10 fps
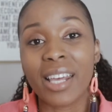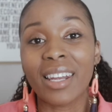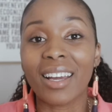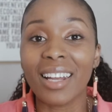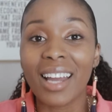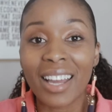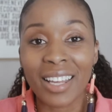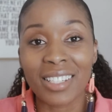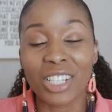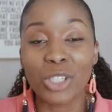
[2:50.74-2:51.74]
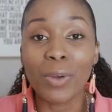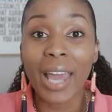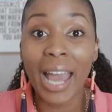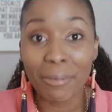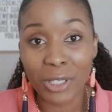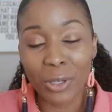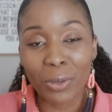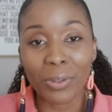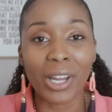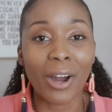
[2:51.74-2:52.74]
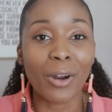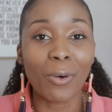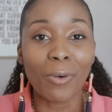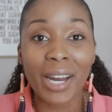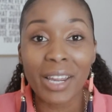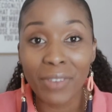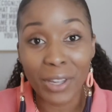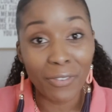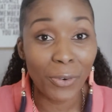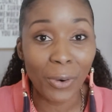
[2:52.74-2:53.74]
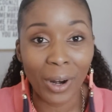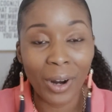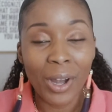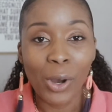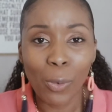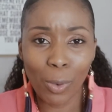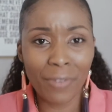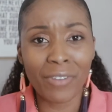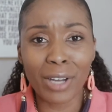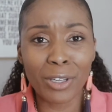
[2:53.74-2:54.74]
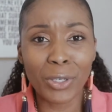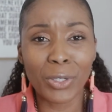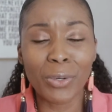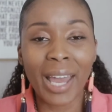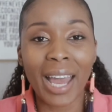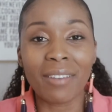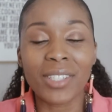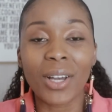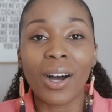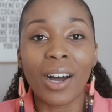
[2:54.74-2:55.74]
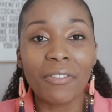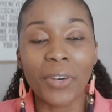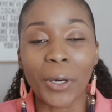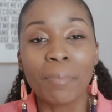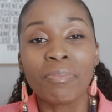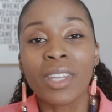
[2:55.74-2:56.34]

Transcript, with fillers: and the clients that you absolutely are craving for? What value do you have to offer?